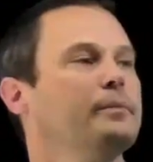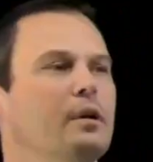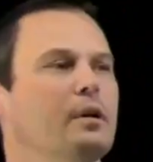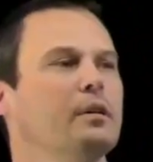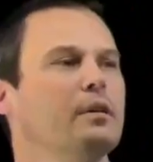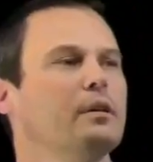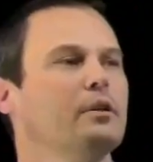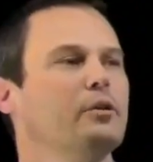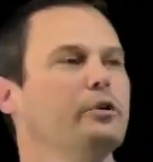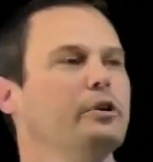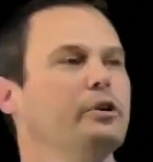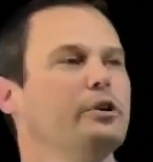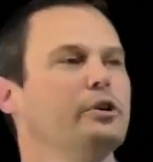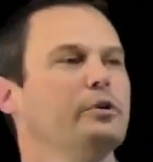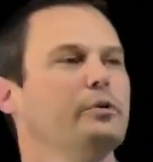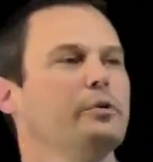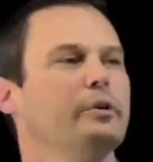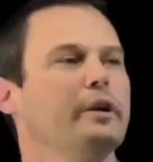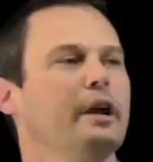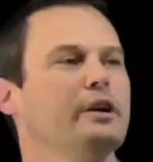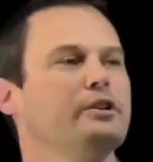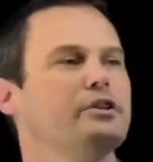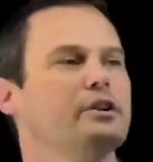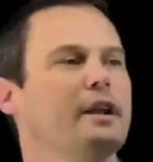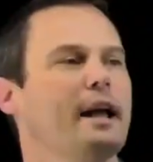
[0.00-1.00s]
The Grignard
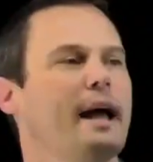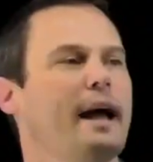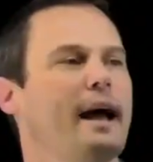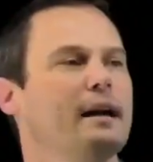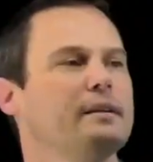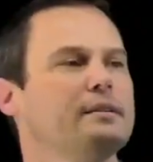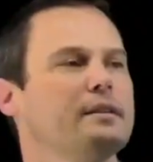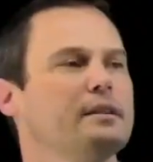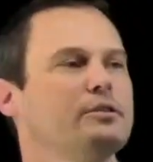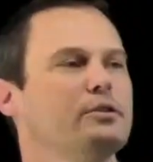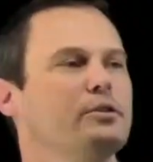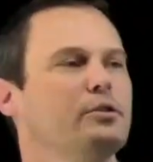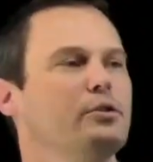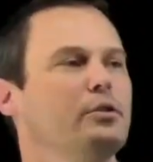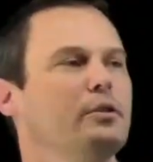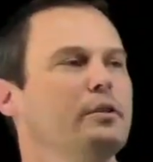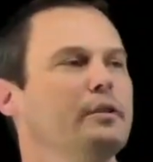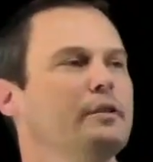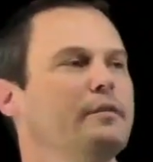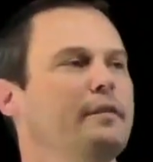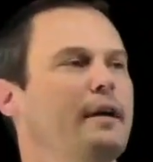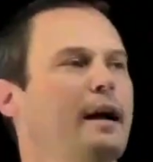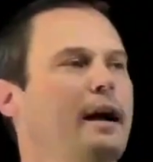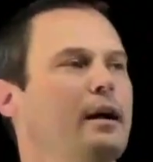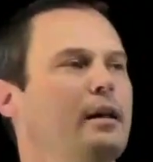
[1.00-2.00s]
reagent acts as a
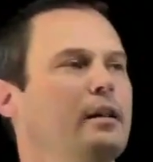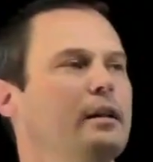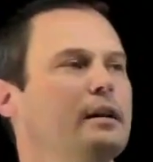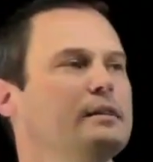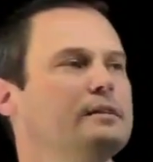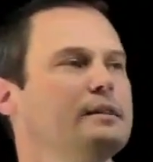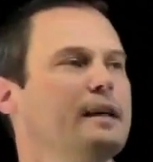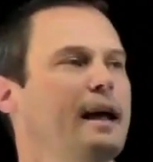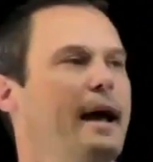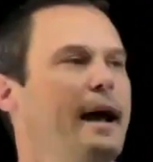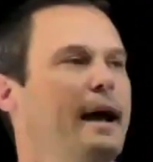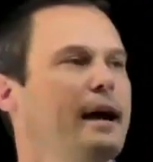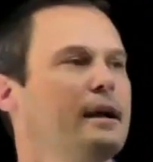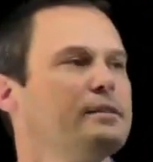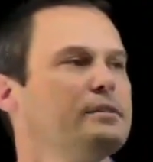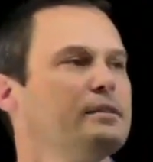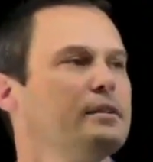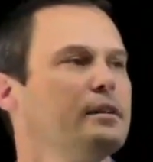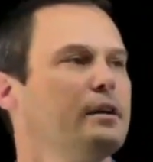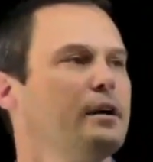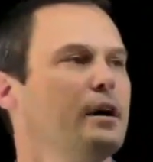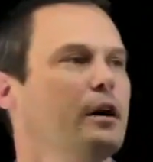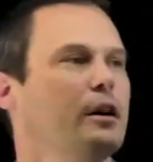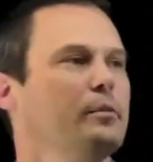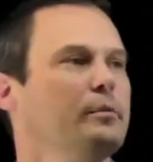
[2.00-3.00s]
nucleophile, attacks
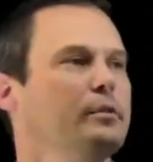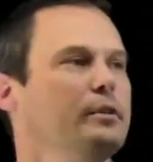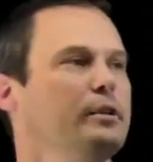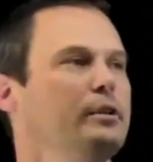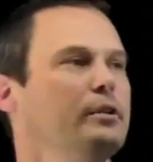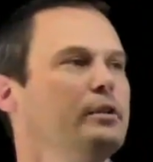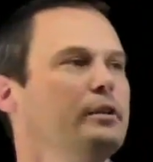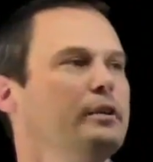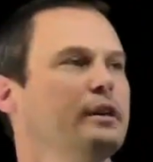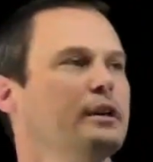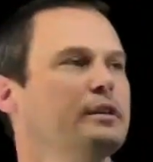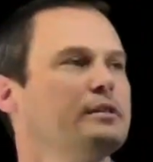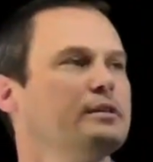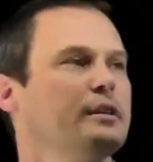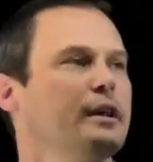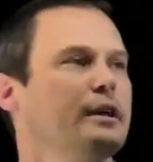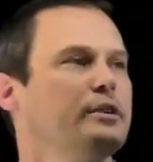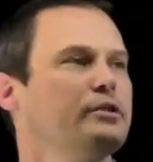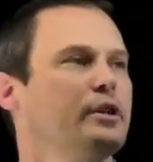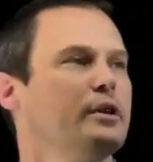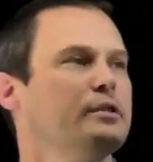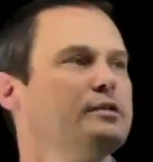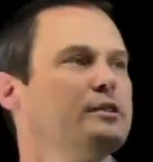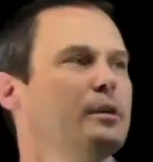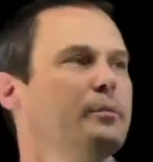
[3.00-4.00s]
the carbonyl, kicks
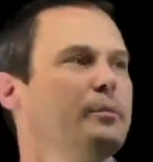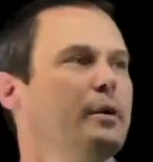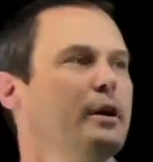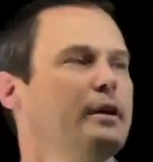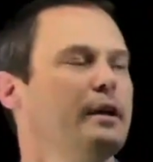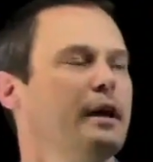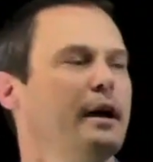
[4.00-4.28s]
electrons up onto